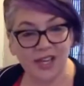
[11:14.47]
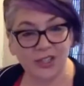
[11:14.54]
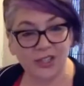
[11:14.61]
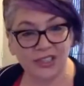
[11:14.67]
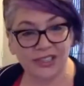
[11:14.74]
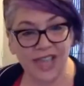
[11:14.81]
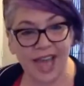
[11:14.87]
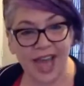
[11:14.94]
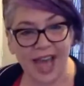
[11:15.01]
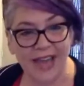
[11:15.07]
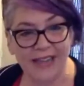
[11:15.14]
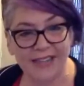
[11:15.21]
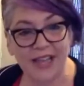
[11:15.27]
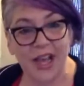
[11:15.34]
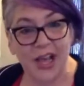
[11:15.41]
they're
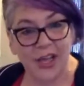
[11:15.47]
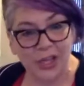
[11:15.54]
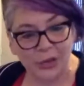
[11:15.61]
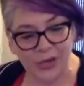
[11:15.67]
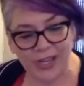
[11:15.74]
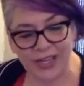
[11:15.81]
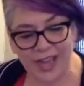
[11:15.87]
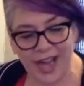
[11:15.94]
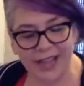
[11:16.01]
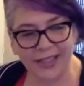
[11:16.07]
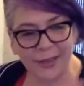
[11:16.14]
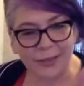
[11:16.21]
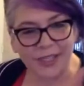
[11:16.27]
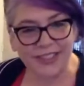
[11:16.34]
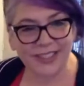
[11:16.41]
set, you can cut
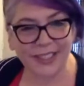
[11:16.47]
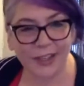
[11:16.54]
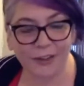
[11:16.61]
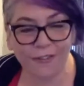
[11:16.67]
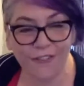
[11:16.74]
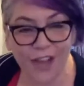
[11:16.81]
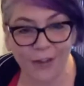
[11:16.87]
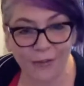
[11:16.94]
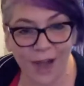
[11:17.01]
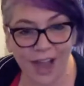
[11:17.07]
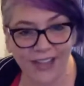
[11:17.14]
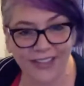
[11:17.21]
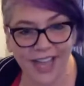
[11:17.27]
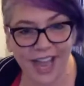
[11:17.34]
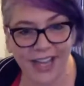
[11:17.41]
them into little fun
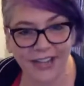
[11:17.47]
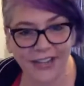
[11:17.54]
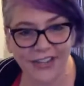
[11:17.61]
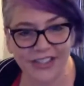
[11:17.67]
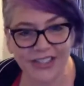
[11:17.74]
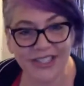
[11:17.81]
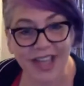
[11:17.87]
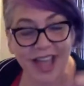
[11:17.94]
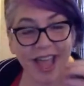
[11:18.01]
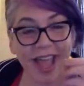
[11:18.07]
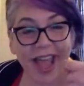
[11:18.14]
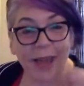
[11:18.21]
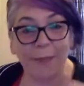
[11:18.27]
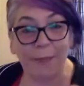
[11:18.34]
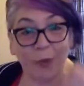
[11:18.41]
rectangles
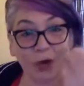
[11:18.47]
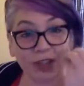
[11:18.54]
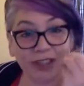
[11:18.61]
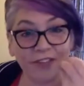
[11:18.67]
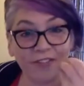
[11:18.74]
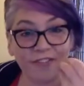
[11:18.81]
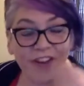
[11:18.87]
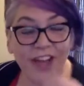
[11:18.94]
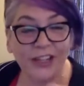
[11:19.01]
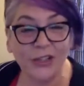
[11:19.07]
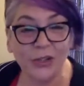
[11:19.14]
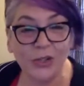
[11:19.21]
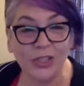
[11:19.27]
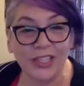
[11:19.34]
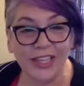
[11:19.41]
and put the fun
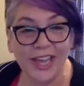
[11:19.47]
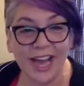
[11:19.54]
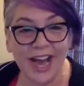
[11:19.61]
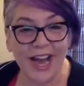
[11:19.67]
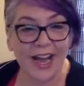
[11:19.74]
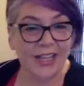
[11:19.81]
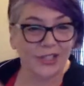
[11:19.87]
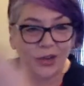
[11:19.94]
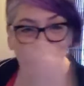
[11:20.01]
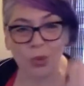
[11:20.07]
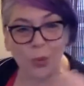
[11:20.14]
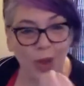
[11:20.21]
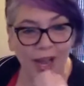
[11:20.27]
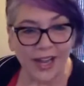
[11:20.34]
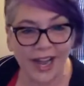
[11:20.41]
googly eyes or the
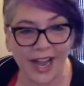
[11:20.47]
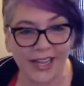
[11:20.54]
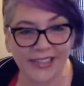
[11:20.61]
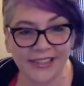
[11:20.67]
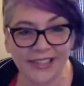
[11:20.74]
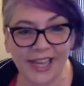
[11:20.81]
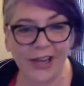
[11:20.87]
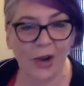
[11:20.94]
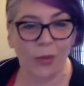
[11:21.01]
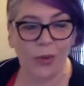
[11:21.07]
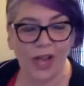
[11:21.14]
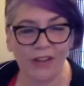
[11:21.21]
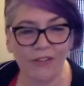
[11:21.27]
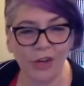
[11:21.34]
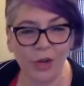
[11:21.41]
white icing or
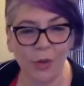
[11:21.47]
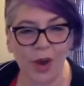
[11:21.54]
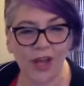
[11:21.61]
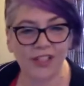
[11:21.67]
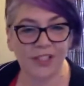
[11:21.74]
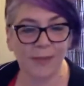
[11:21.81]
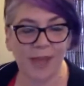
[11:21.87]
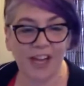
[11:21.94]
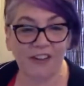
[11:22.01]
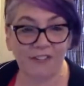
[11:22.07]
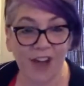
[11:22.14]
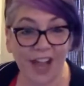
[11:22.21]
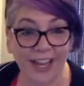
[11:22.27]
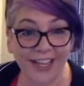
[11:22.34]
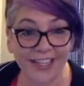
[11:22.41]
whatever you want to make
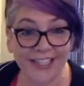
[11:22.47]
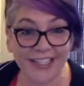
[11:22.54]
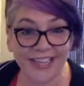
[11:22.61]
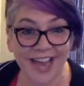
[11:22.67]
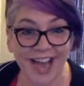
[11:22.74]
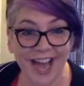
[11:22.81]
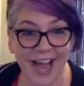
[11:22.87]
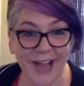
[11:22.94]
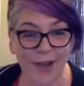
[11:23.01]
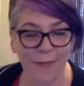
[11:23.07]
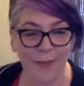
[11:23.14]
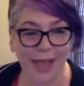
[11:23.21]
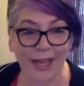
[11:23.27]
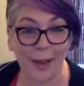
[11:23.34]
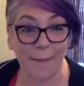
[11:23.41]
Frankenstein or
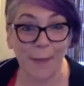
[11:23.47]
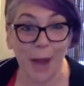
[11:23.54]
make a